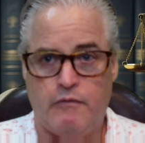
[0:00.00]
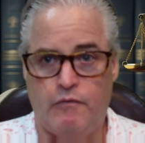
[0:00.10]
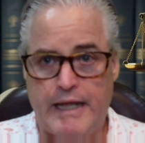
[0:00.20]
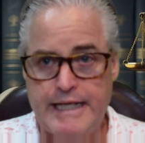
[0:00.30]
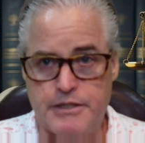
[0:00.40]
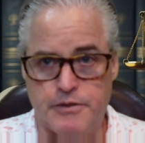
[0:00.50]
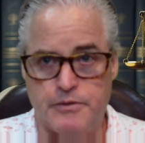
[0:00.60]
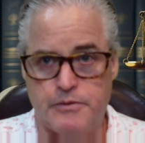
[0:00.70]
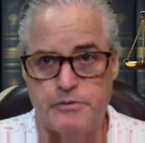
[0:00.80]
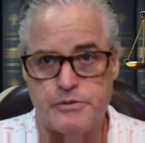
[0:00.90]
they
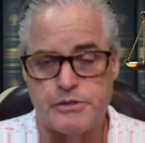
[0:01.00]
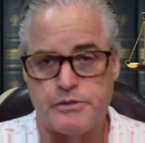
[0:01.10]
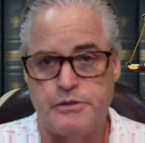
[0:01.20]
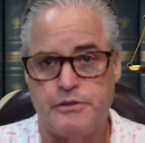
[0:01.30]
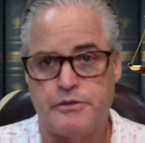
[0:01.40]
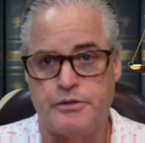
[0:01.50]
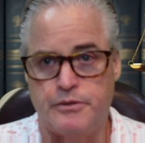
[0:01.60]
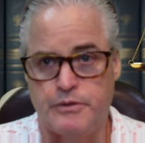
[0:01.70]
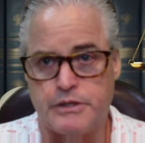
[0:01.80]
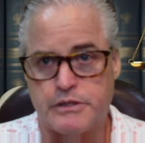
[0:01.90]
use
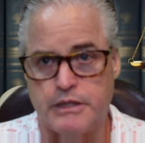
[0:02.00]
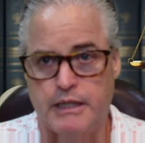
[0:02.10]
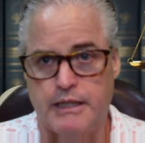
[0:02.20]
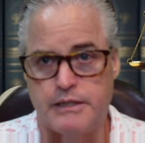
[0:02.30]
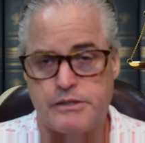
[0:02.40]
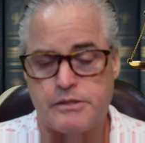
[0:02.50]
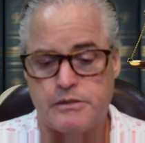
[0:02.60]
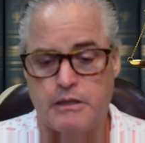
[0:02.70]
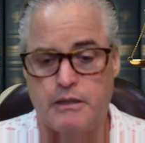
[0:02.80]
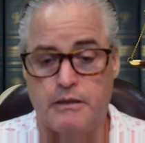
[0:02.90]
to
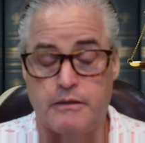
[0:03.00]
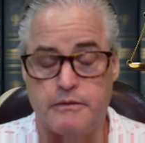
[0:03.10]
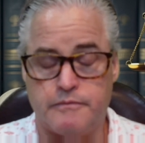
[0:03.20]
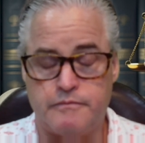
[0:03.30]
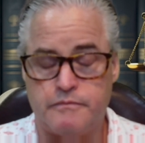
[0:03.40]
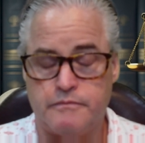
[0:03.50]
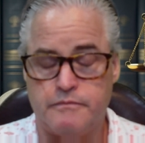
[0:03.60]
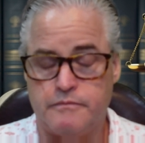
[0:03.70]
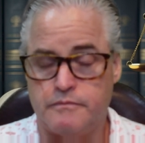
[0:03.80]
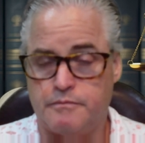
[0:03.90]
discuss
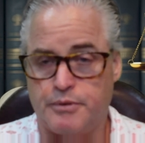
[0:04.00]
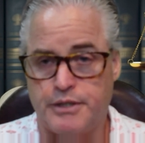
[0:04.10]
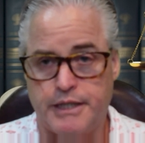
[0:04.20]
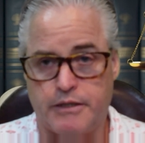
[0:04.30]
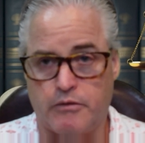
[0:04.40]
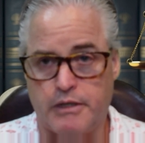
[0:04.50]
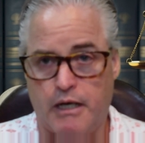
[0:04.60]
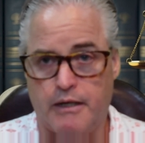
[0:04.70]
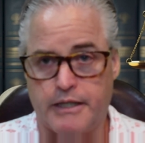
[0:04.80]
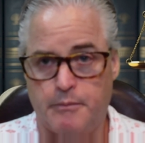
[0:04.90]
particular
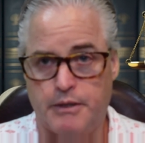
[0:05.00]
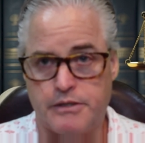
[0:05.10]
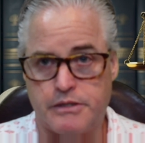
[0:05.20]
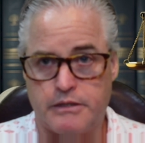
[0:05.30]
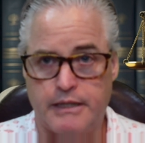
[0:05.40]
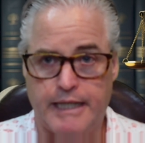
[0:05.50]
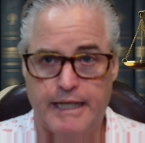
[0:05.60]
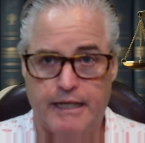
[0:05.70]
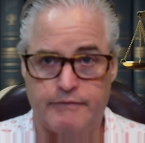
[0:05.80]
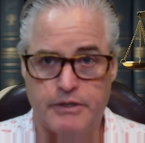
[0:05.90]
documents that they
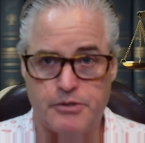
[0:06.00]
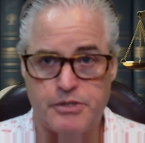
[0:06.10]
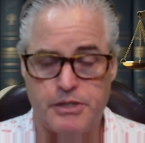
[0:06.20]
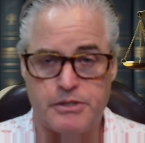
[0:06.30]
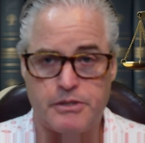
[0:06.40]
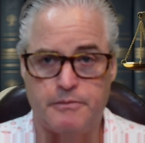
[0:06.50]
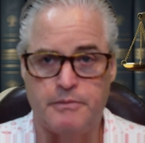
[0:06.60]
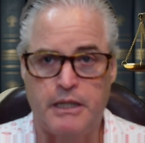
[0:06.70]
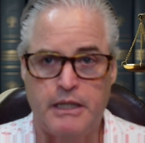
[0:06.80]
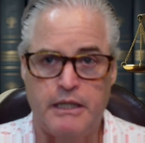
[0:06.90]
have in their
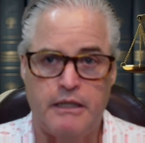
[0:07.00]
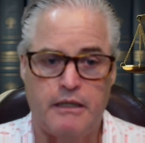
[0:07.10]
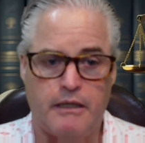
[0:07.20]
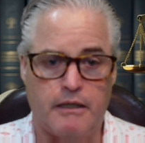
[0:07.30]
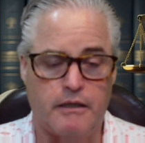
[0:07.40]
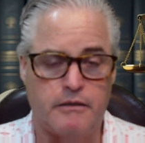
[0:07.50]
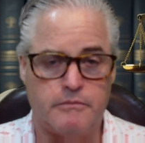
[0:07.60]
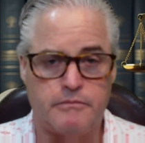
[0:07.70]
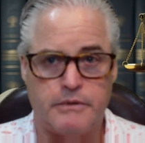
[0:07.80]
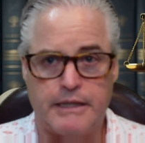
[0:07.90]
system.
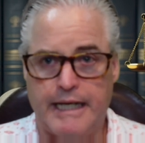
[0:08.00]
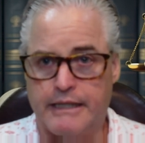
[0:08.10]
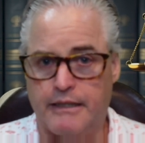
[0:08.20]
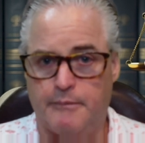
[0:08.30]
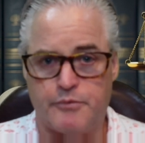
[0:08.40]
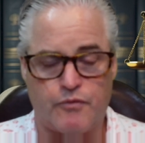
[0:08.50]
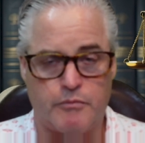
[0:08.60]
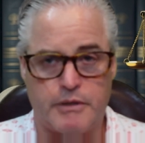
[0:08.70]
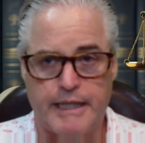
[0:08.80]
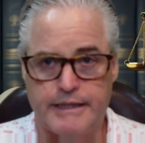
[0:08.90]
That comes
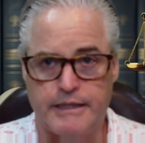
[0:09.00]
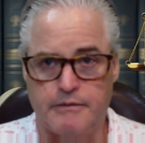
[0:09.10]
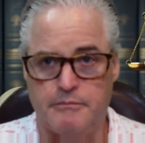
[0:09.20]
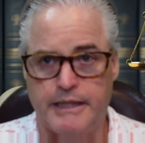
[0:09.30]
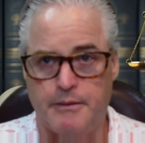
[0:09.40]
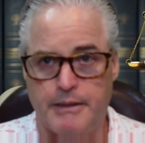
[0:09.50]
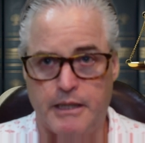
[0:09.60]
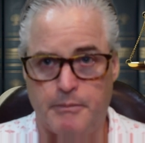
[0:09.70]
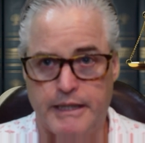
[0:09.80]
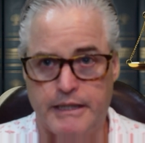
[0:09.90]
from taking
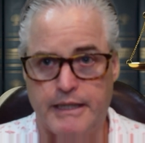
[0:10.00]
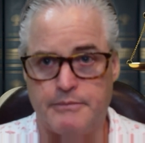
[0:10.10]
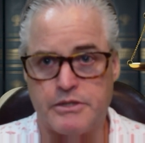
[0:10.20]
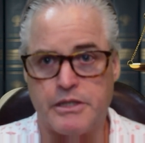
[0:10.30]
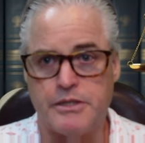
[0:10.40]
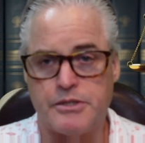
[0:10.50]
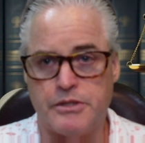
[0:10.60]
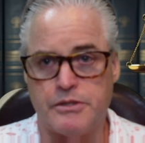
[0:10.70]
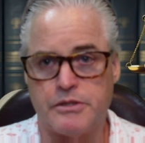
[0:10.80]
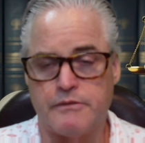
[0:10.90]
many
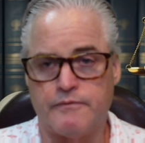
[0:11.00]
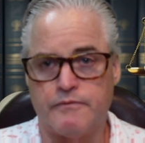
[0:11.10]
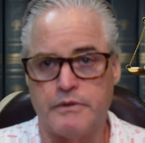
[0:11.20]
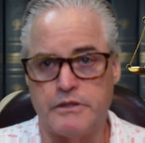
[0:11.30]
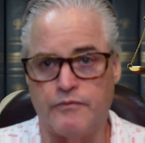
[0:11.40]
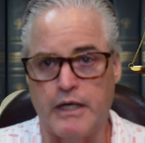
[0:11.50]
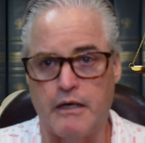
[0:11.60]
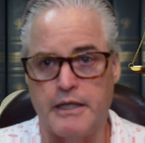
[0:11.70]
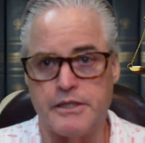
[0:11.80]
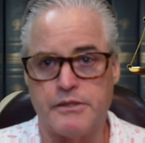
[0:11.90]
depositions of these
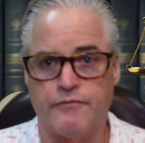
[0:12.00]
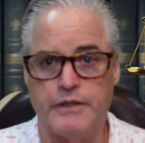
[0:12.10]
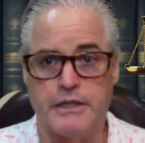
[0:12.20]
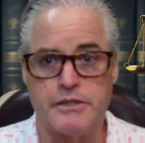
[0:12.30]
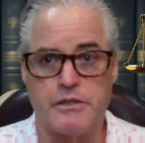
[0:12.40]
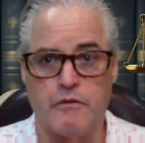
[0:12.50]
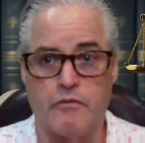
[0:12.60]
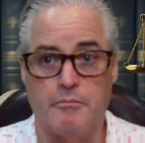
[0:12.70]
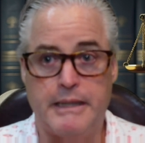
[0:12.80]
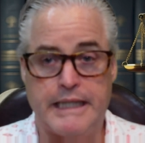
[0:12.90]
various defendants
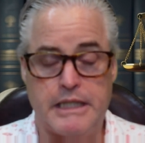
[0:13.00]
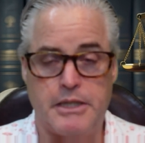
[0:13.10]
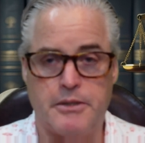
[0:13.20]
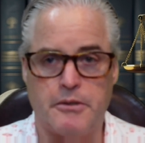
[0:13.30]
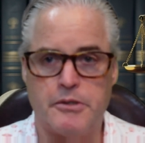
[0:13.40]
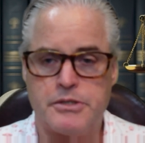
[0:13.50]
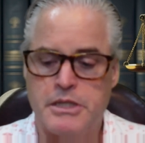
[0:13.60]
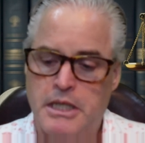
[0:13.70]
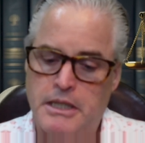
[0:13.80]
over many years.